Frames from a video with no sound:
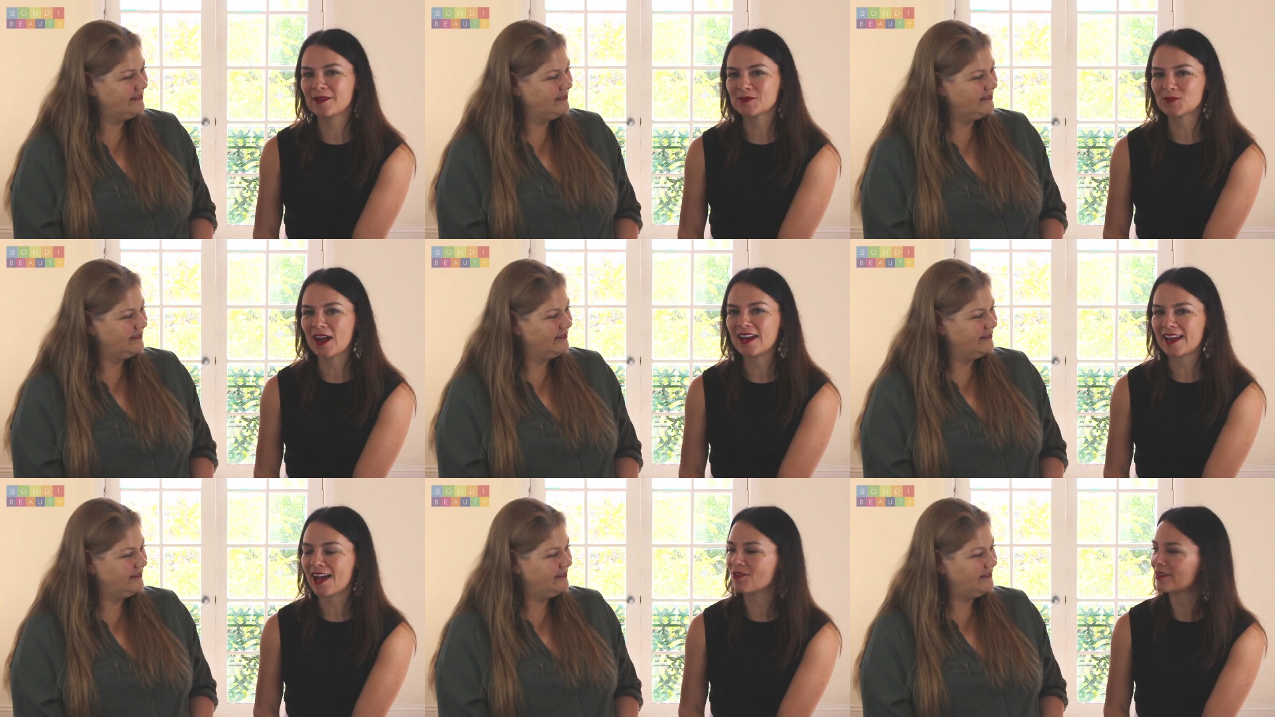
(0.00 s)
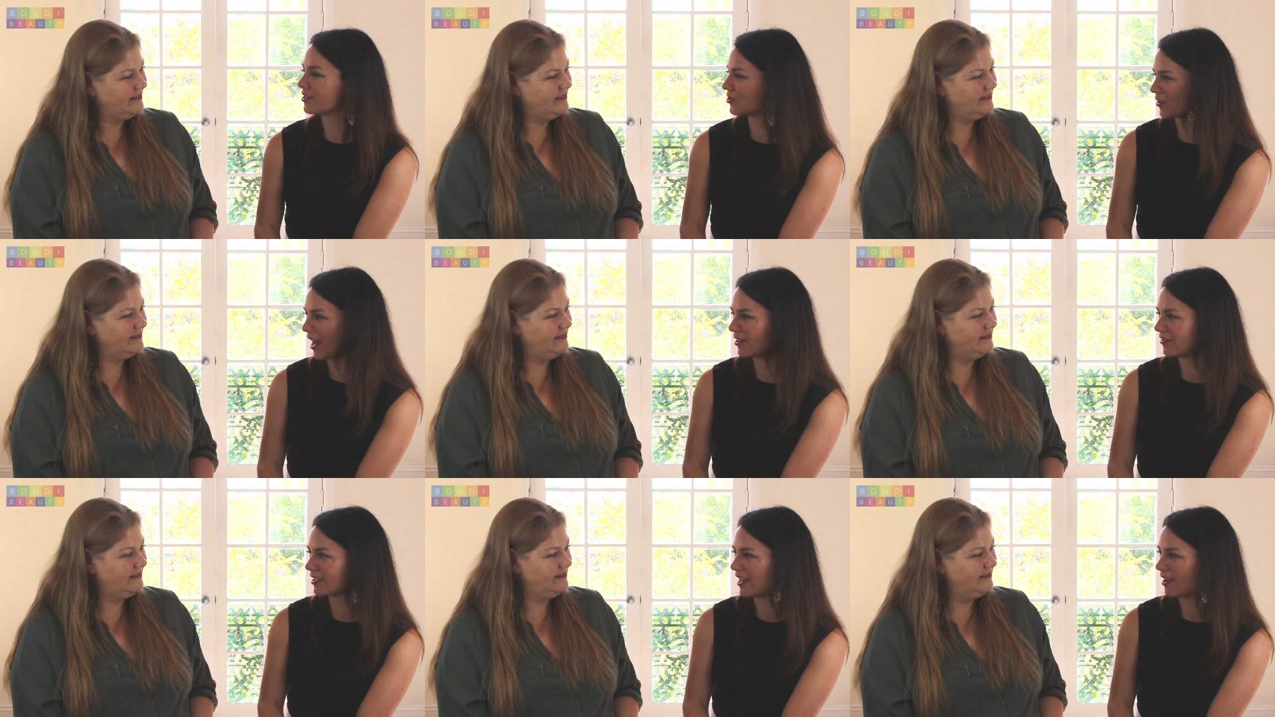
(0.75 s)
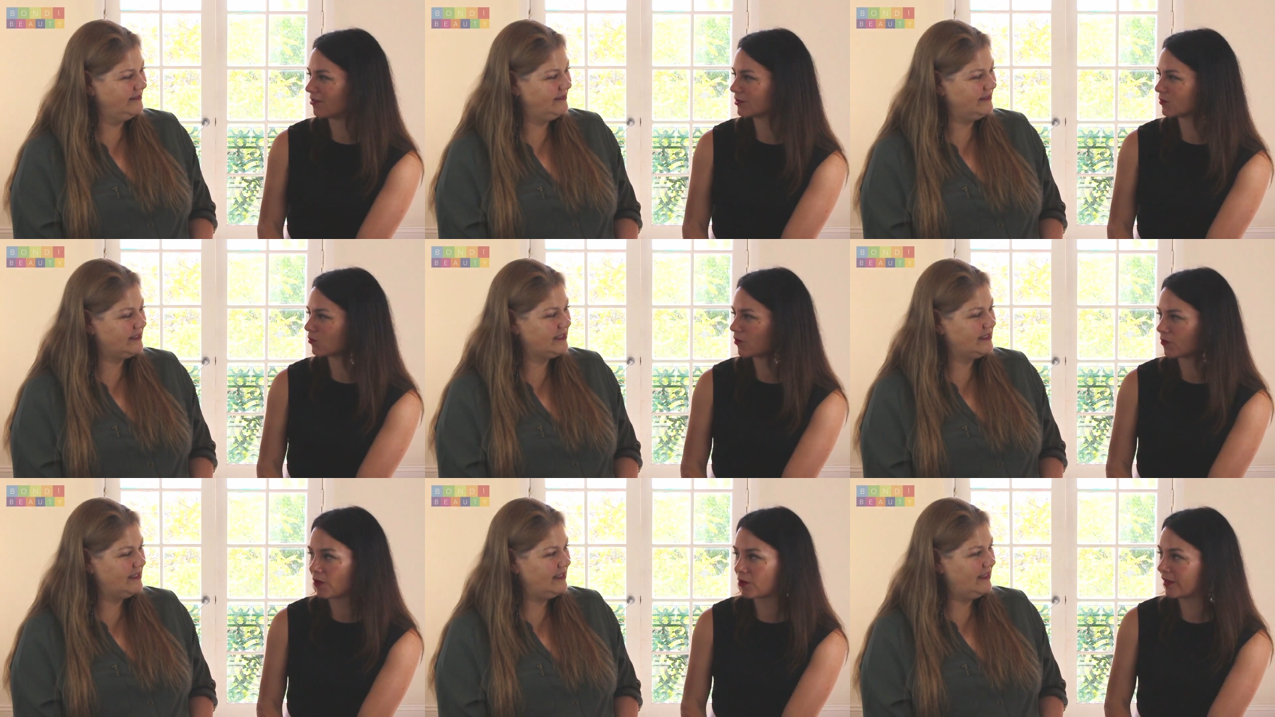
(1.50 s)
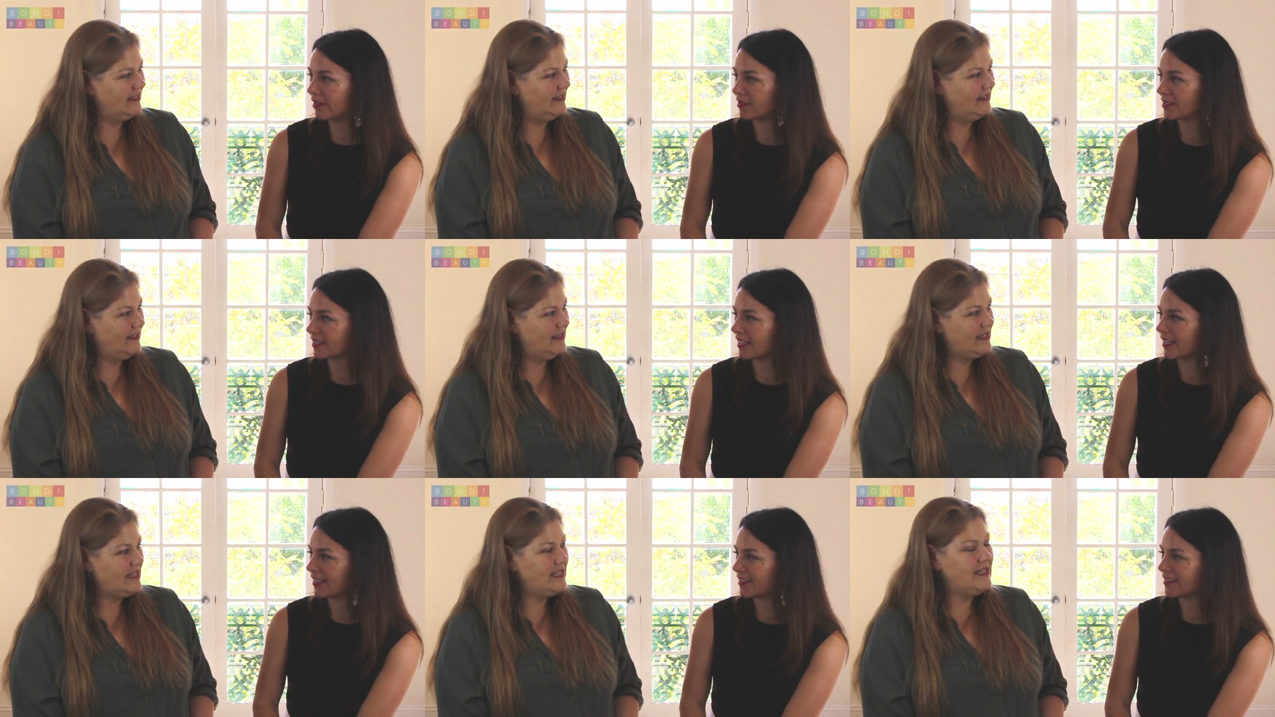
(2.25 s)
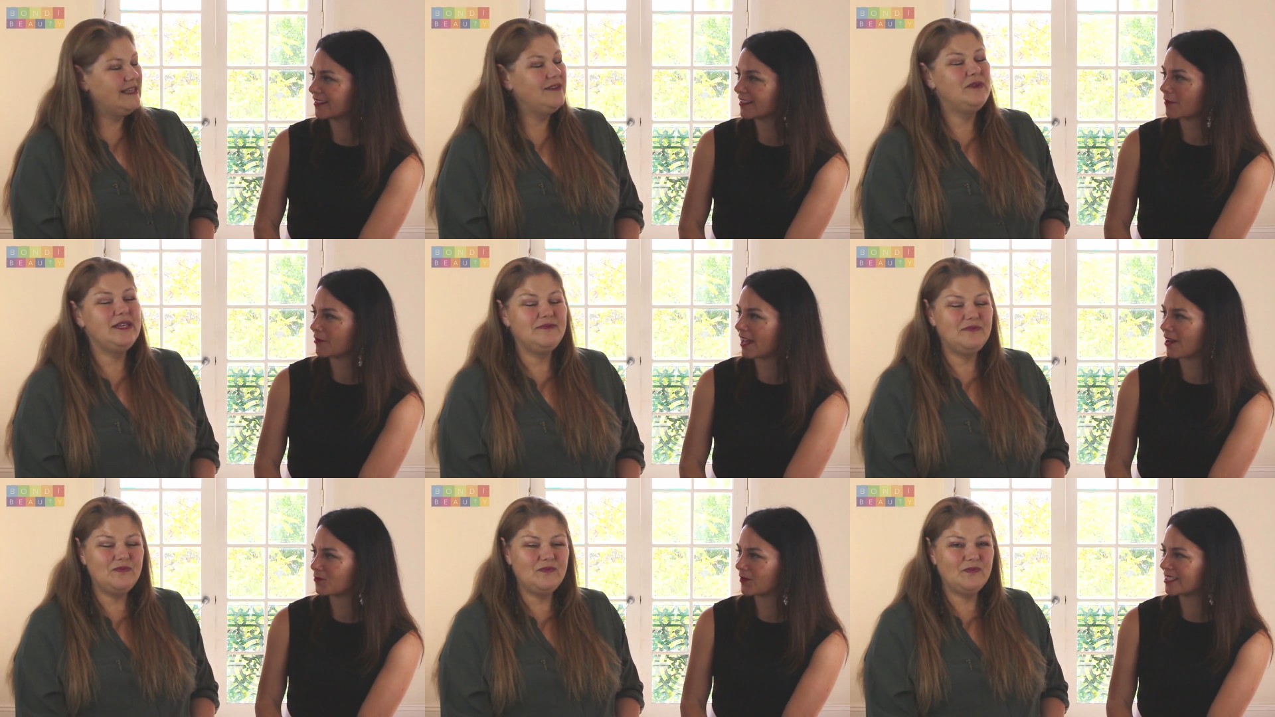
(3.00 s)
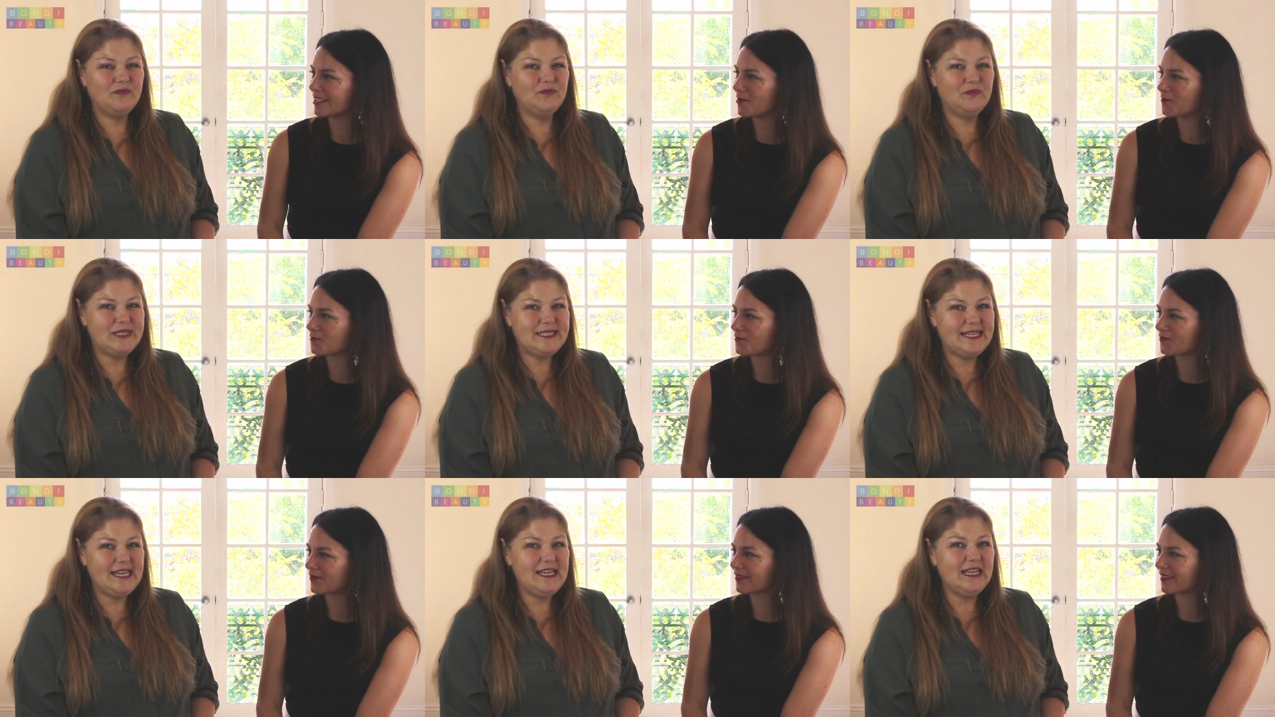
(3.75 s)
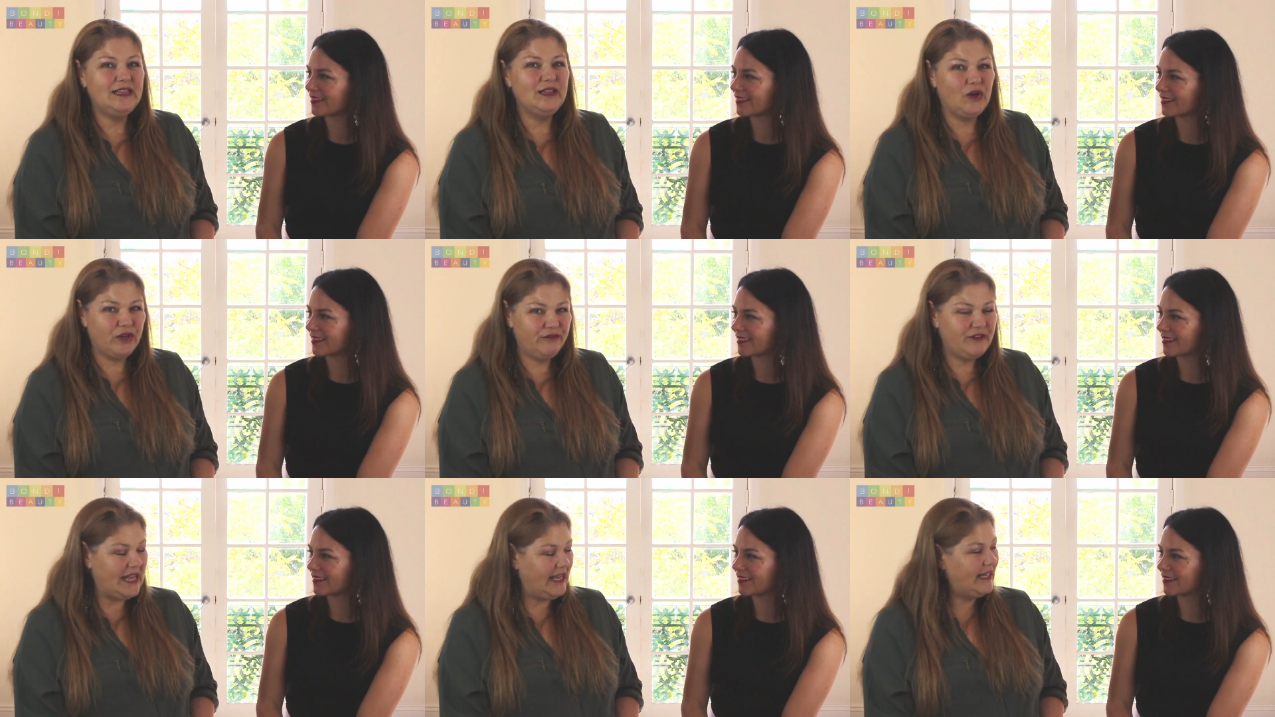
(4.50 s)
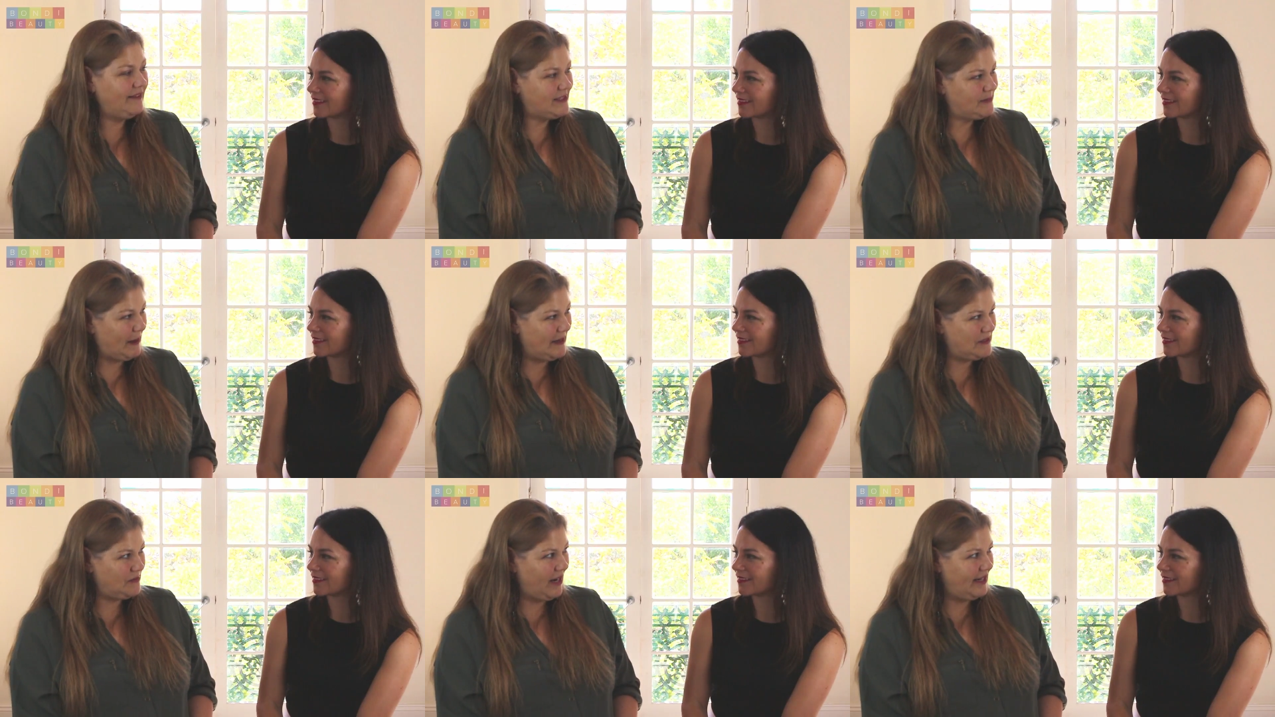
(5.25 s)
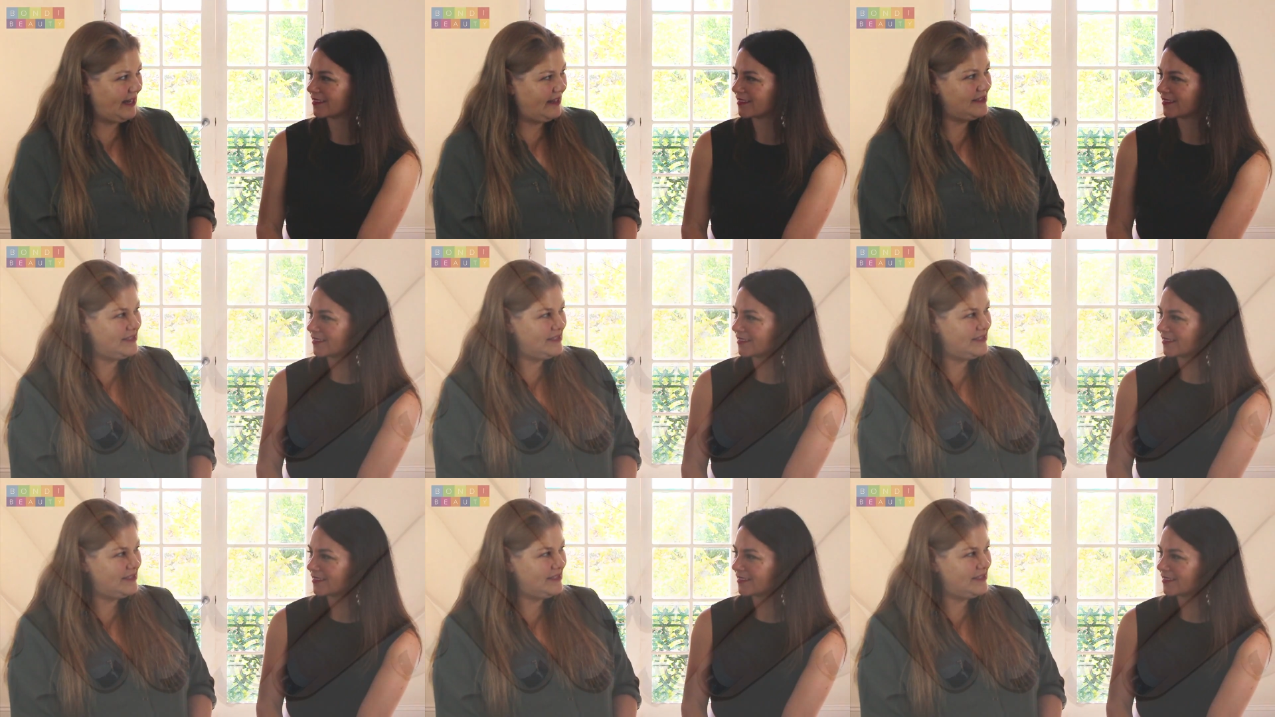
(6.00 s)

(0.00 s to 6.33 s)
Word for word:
Speaker 1: means right now in Australia in nails? What are we going to see
Speaker 2: coming out in winter? We're seeing a lot of negative space right now.